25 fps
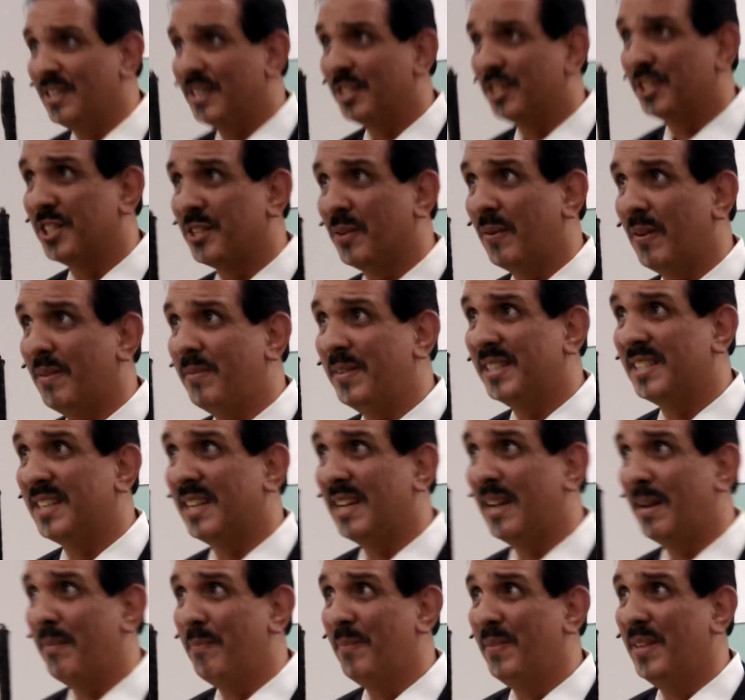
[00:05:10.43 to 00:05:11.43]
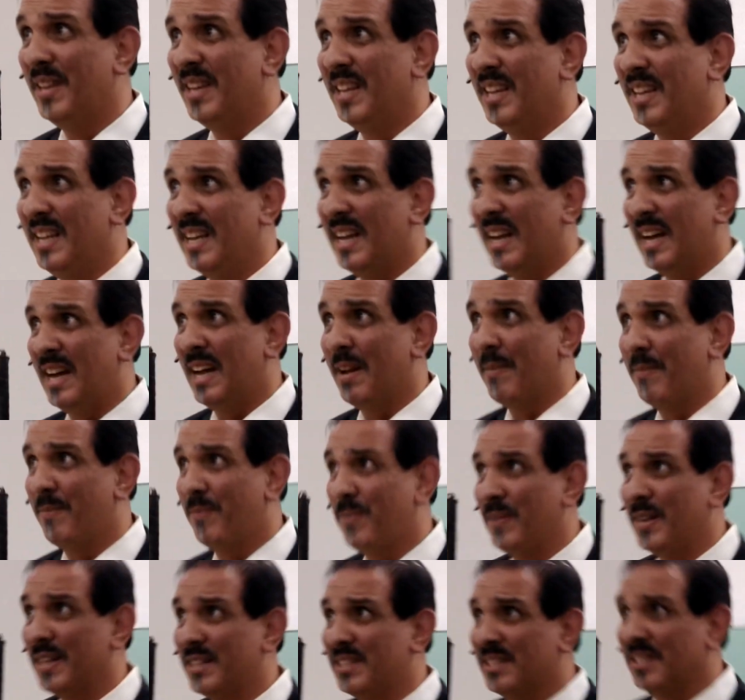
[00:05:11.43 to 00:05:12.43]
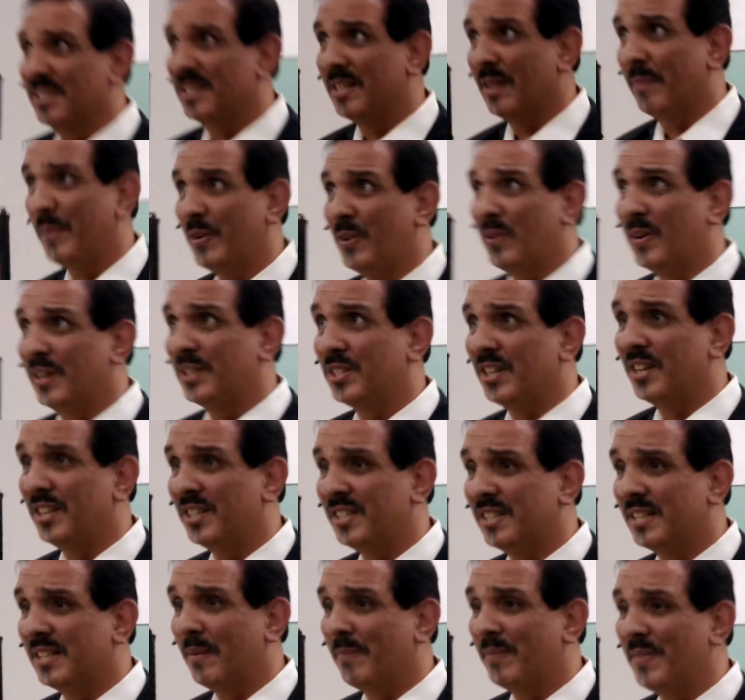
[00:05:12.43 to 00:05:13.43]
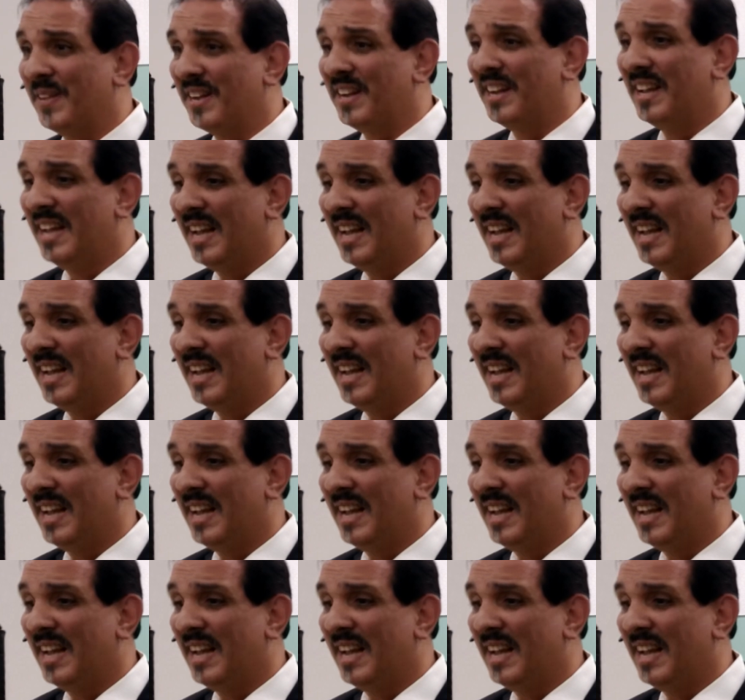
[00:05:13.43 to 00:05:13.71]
So every time I flick to something or touch something,